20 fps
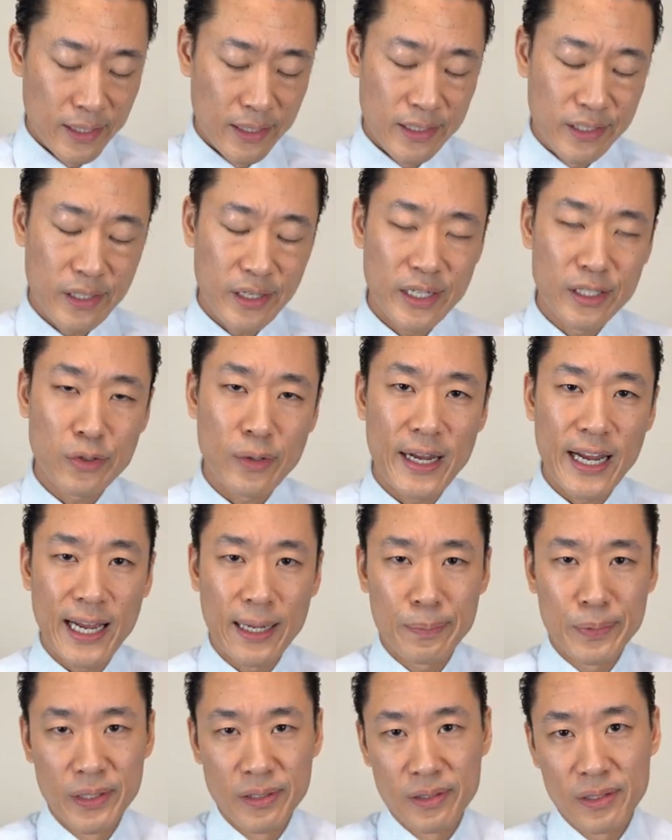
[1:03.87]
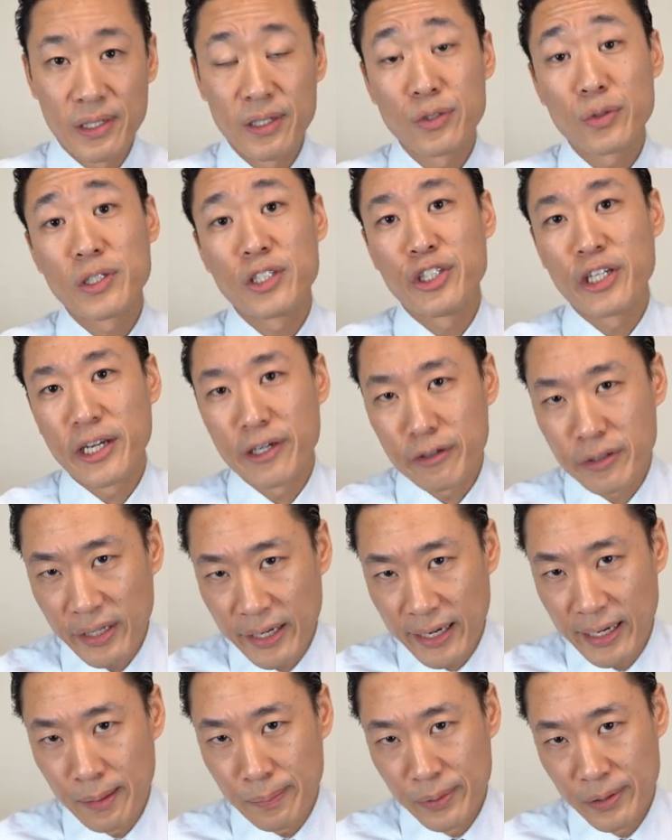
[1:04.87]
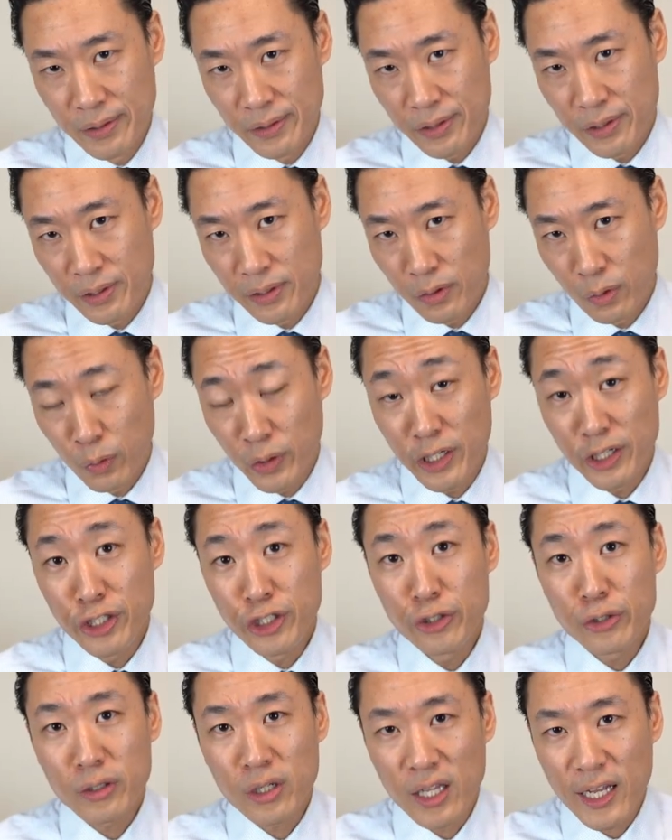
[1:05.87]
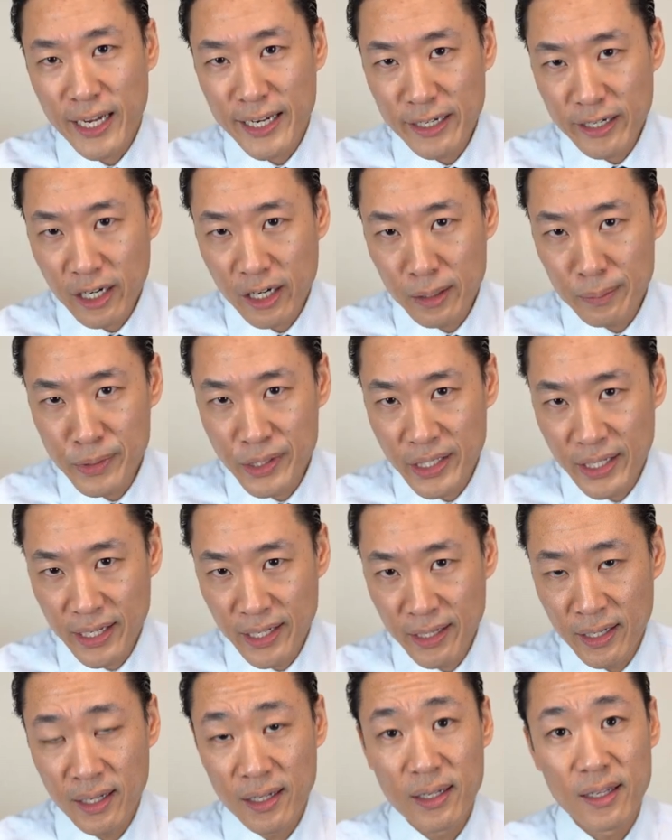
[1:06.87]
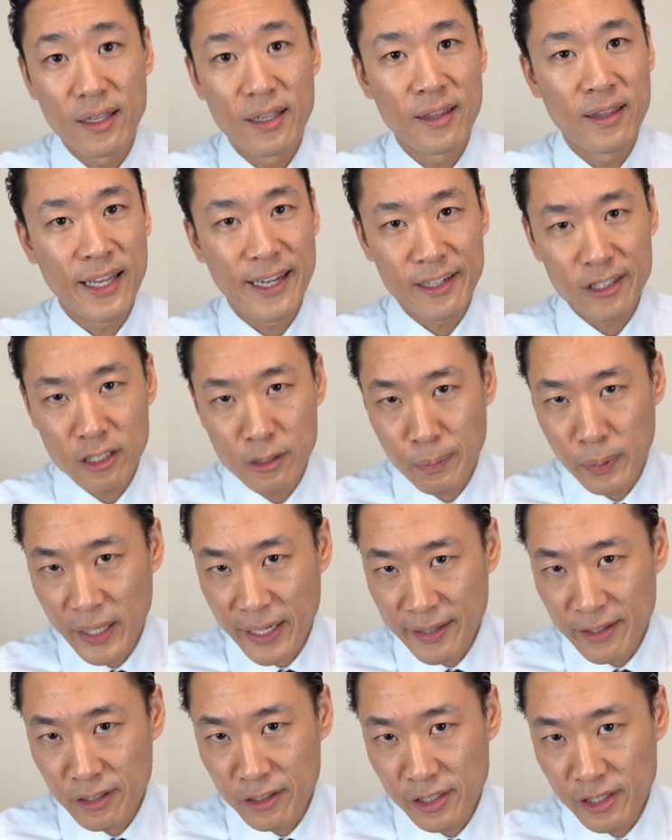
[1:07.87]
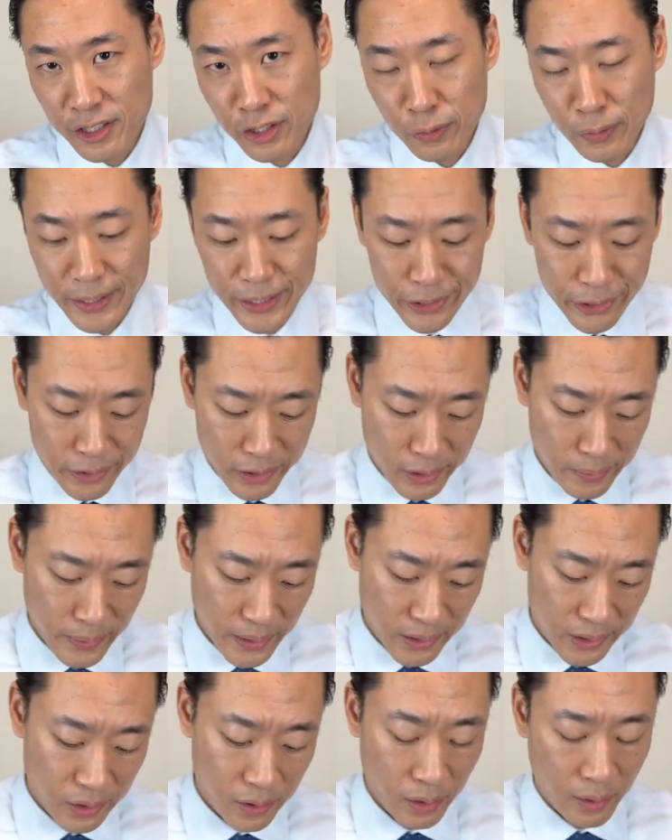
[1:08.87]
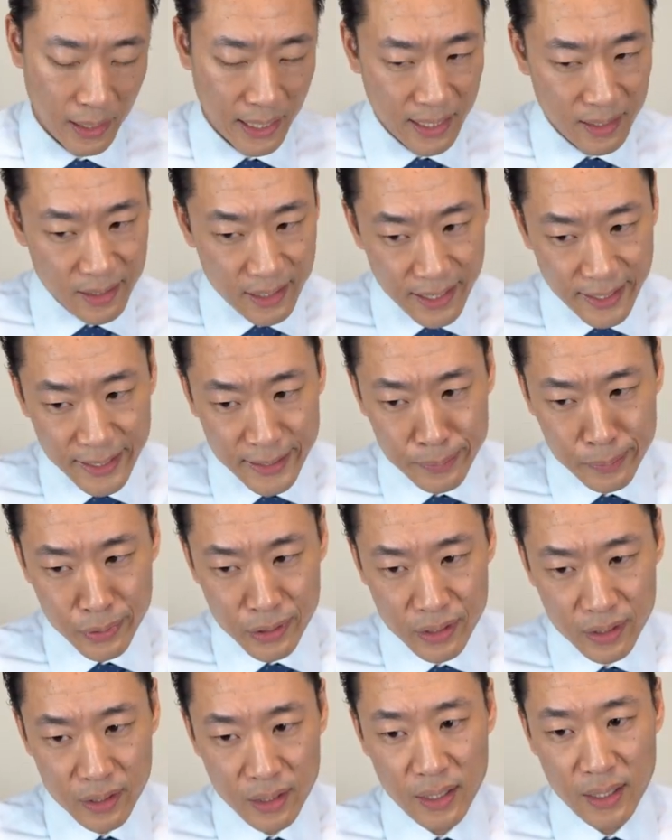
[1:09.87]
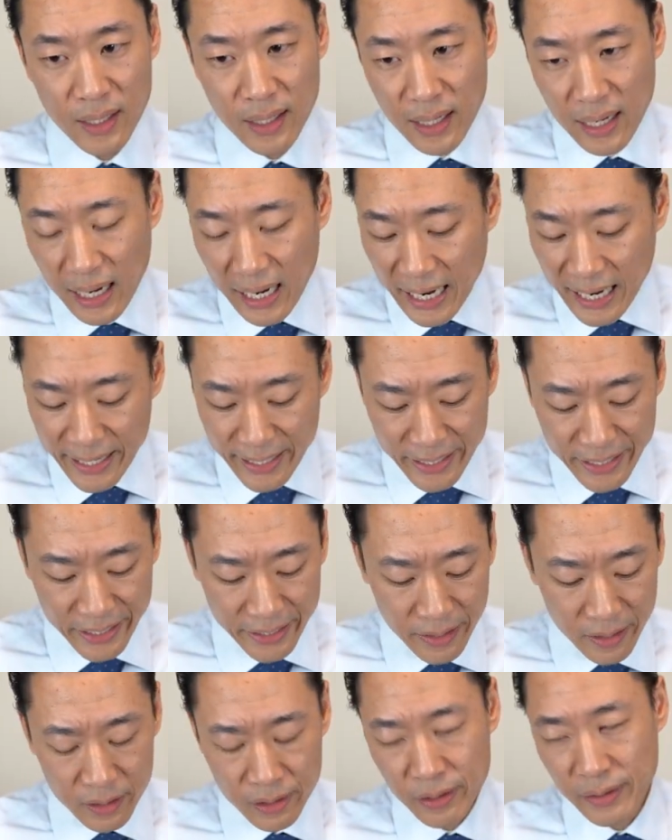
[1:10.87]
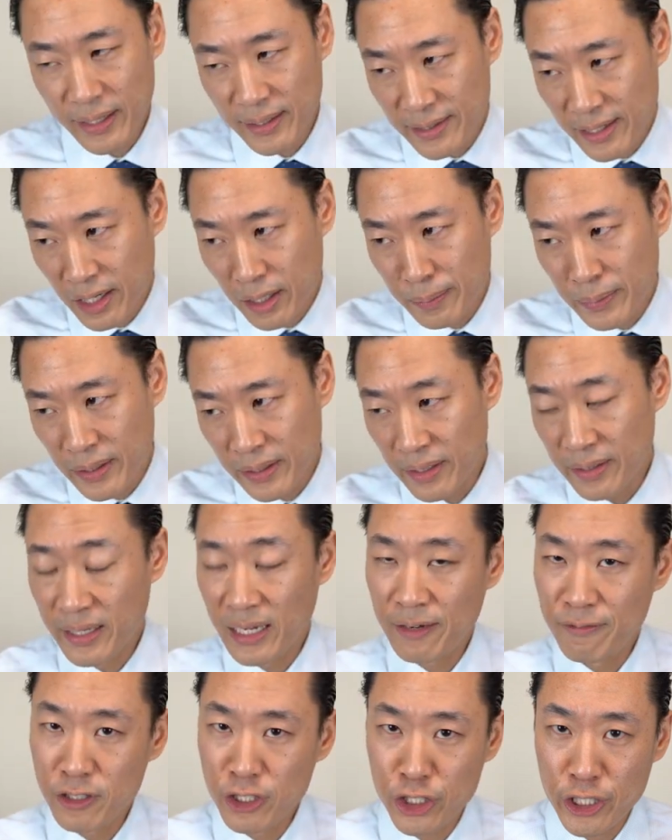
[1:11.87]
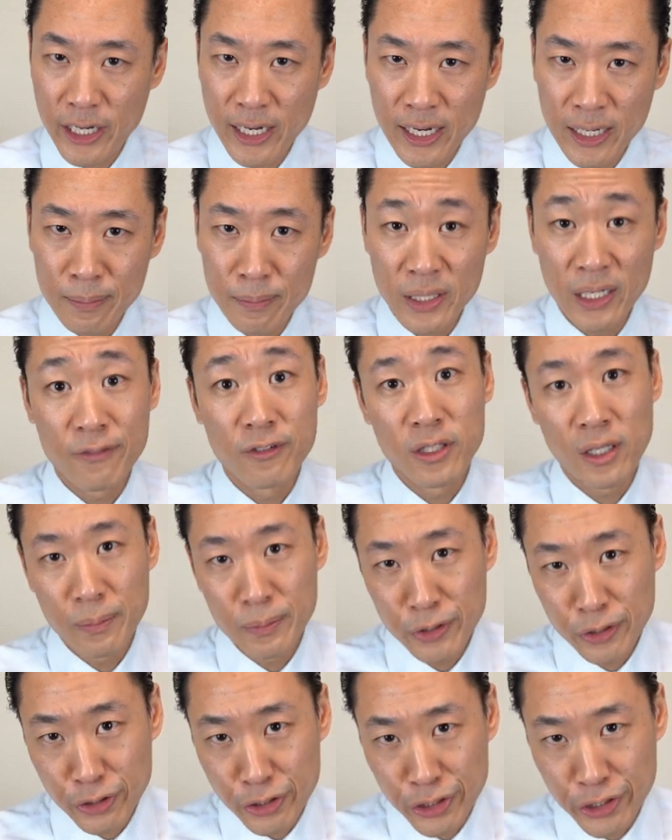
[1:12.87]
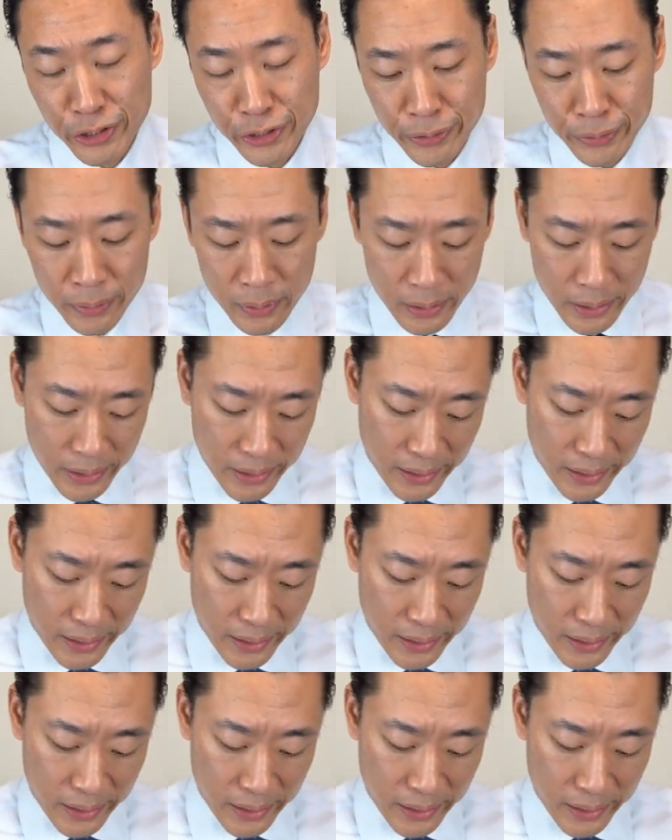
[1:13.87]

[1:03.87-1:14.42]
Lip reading: So here's what happens. Here's what generally happens. When a new client comes in, they explain their situation to me. So a lot of times I hear, so they tell me that they have a job, they have a W-2,